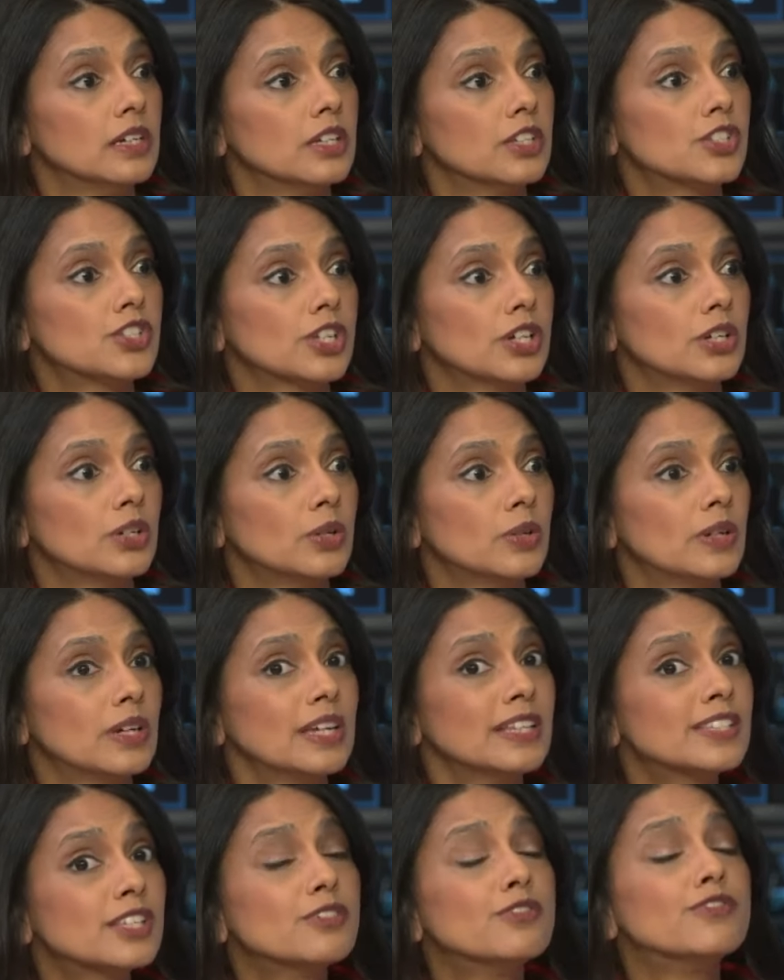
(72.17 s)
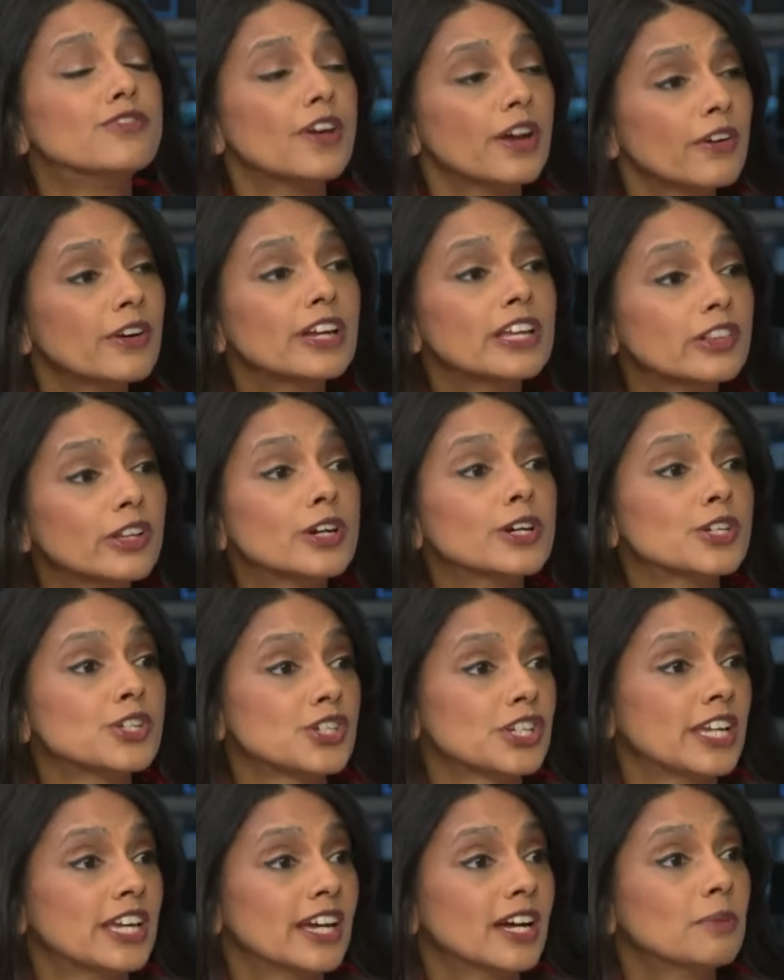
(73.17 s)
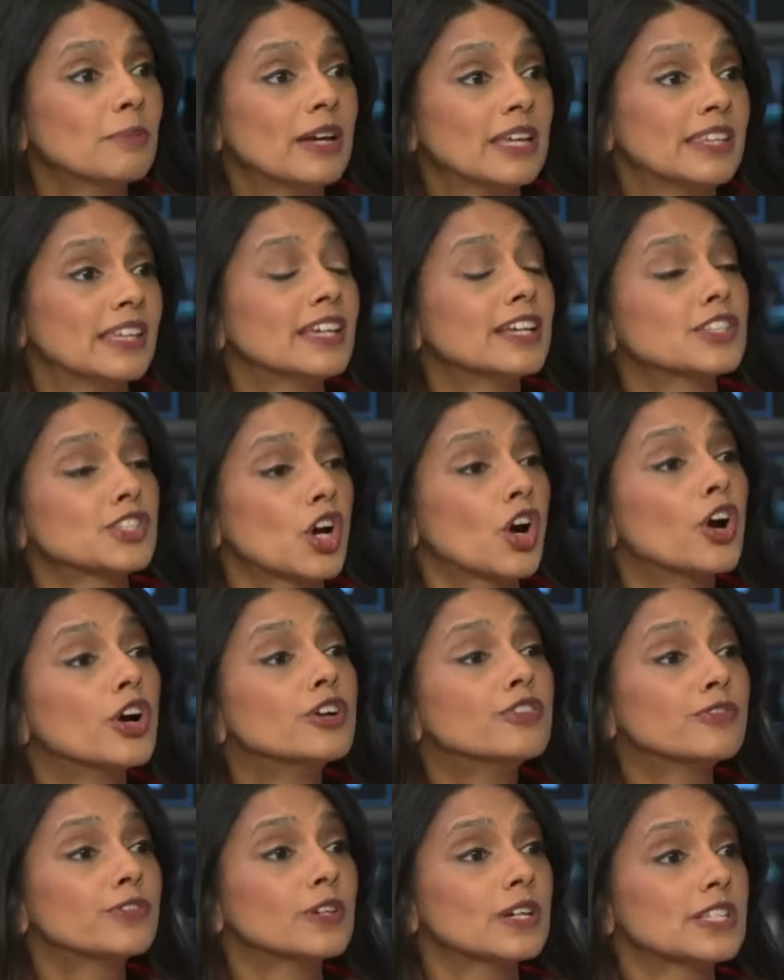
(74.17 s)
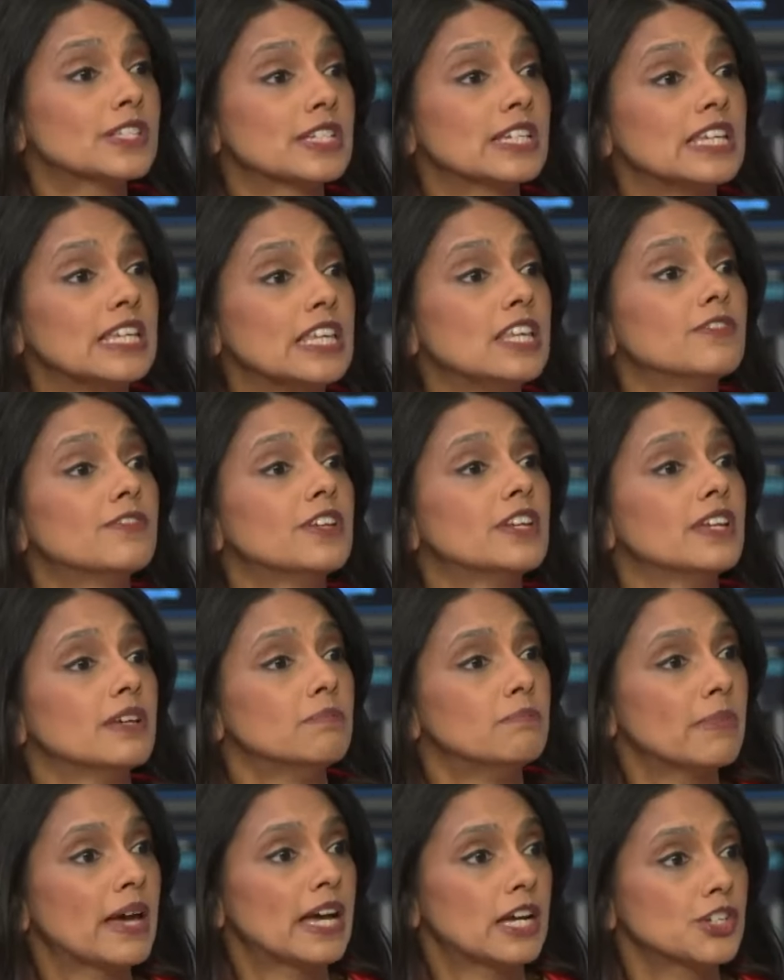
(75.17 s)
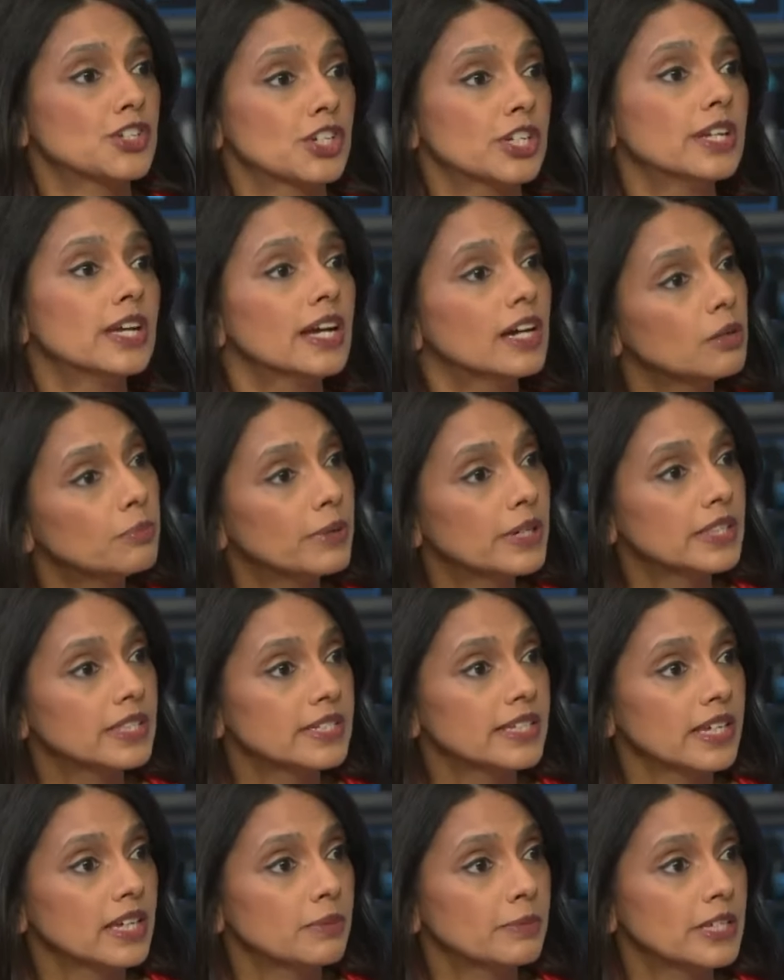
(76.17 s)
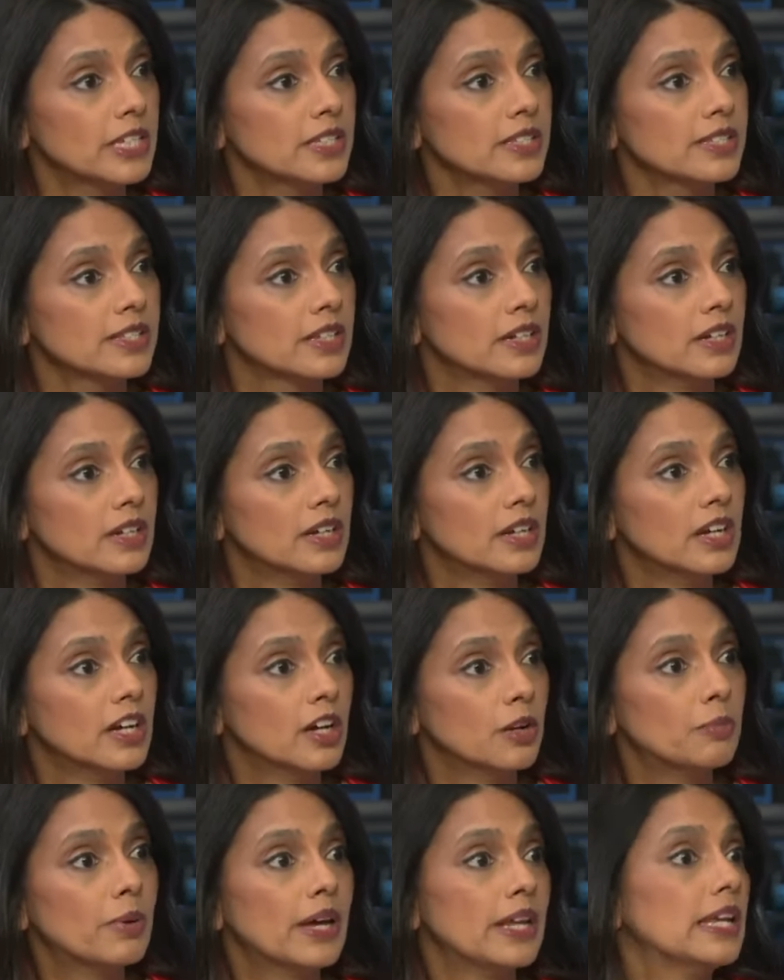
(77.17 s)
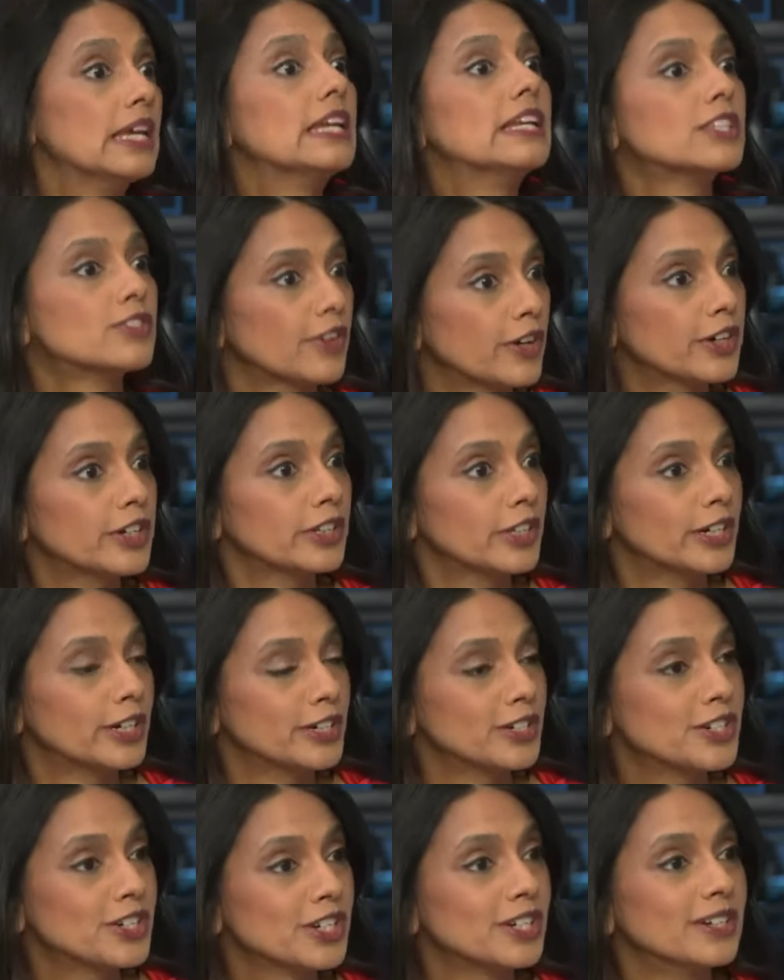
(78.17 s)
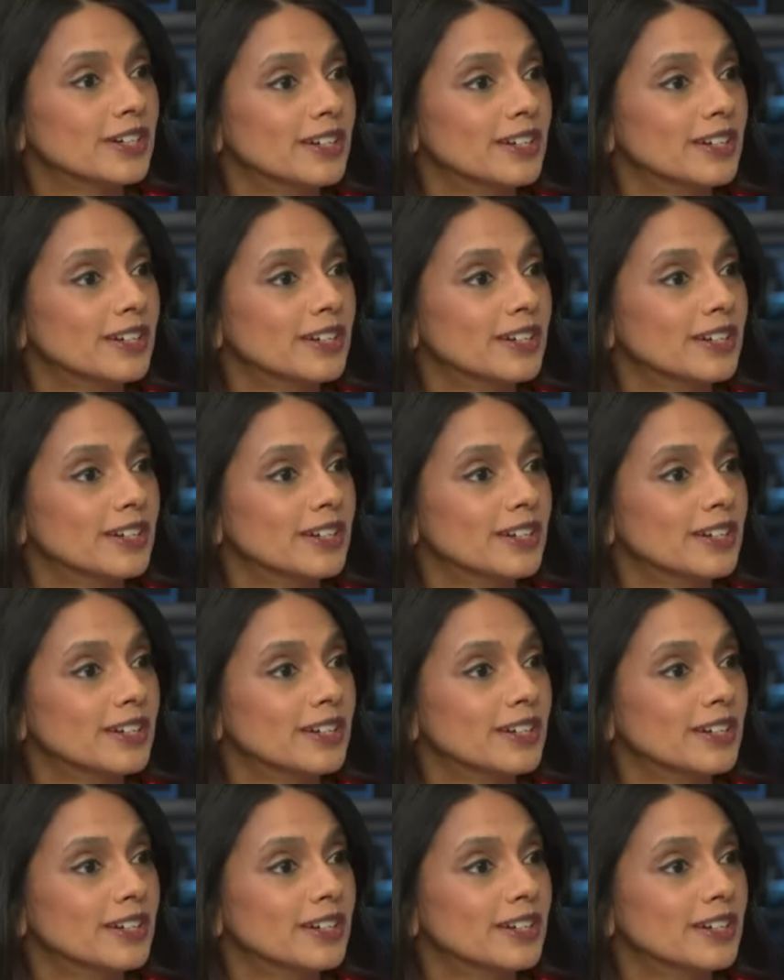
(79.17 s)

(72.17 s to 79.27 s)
So it's a very large TAM. I think it's hard for us to even imagine how big the TAM is, but it is very large.